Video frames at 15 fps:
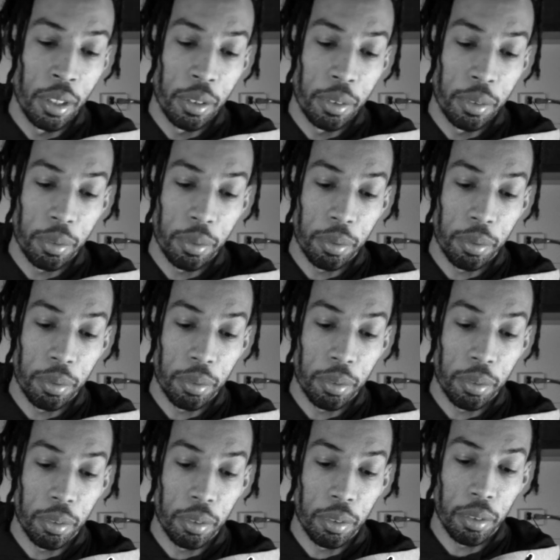
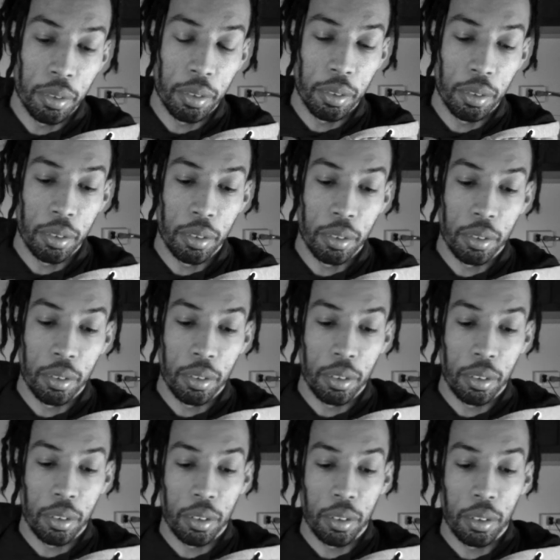
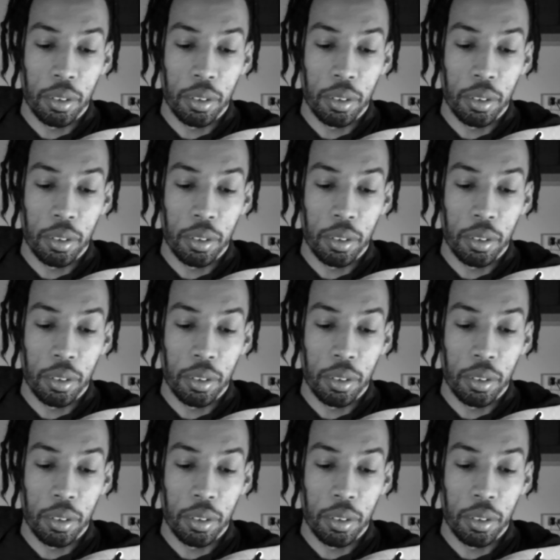(no one is talking)